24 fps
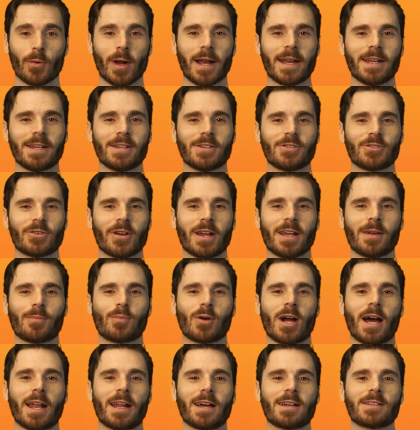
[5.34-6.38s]
ready-to-drink
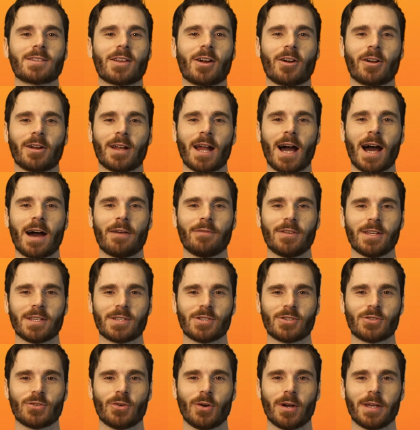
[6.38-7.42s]
products are an
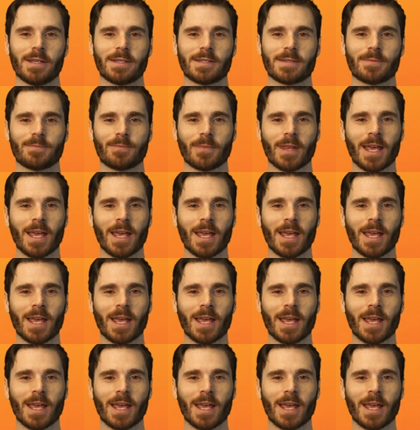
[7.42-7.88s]
obvious choice.